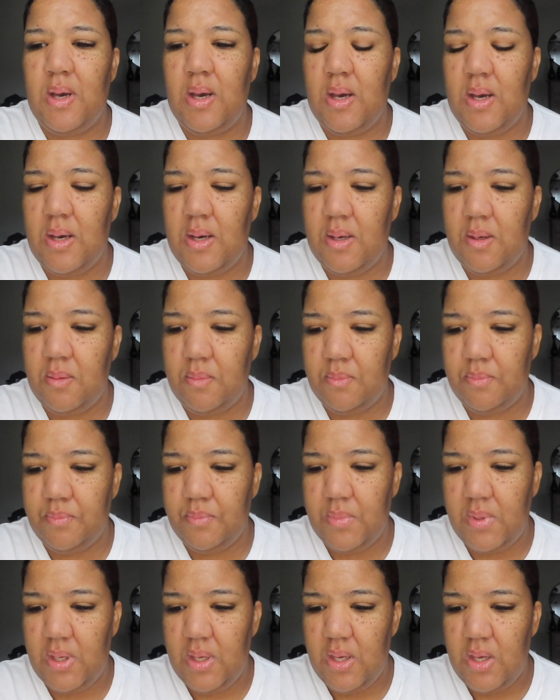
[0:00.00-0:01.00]
Um,
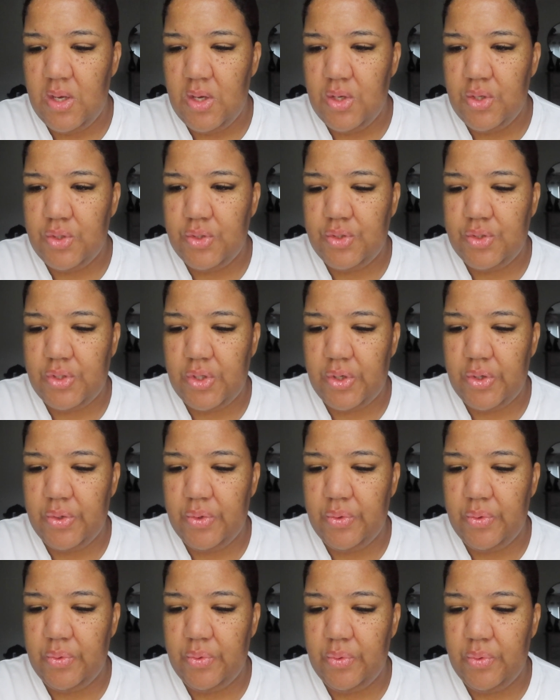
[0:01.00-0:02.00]

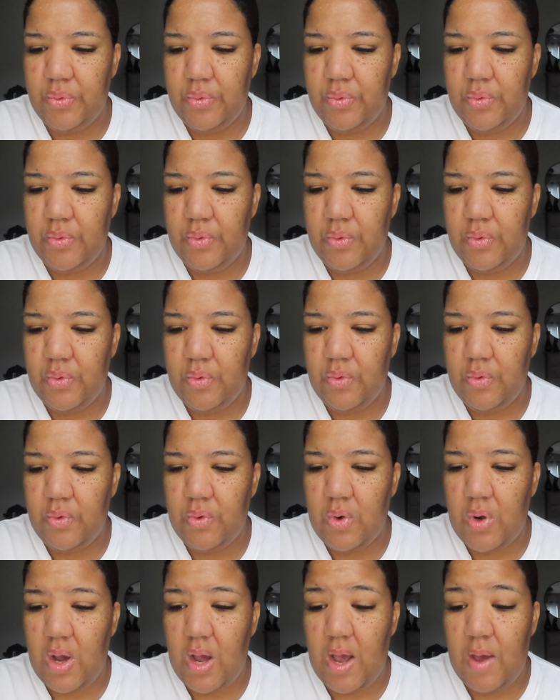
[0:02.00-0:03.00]
so
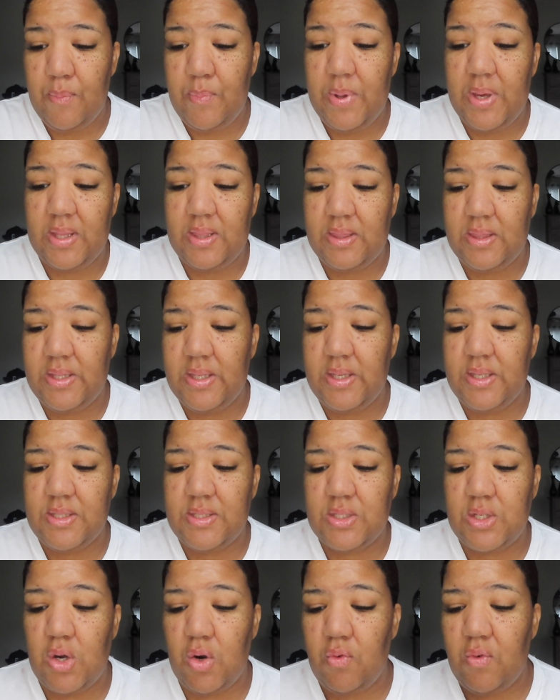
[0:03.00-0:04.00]
I picked
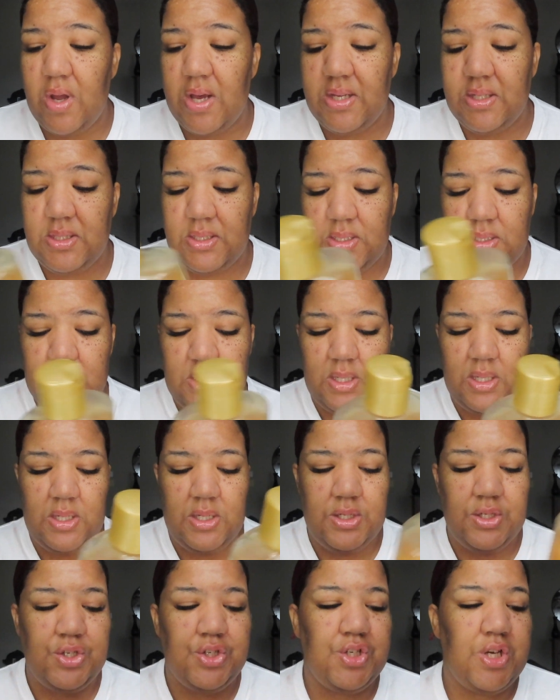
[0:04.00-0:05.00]
this Caress
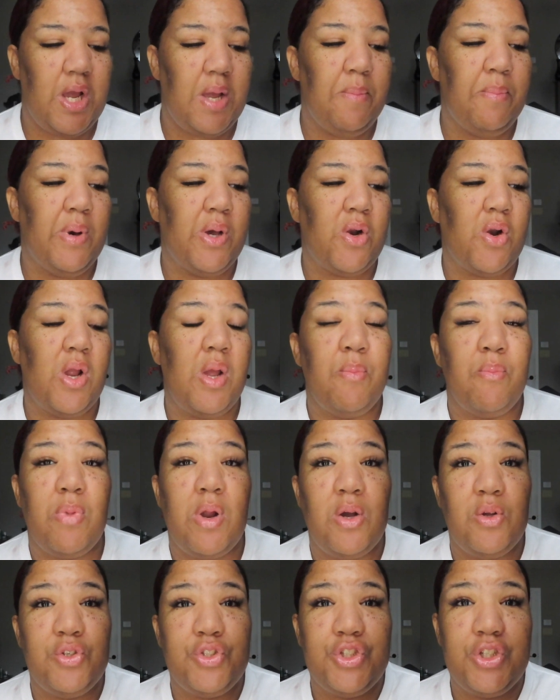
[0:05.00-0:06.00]
Shea Butter and
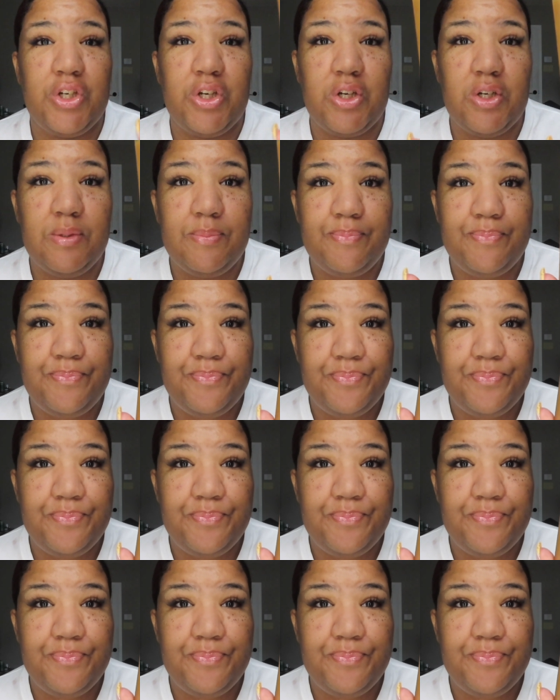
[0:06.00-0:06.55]
Brown Sugar.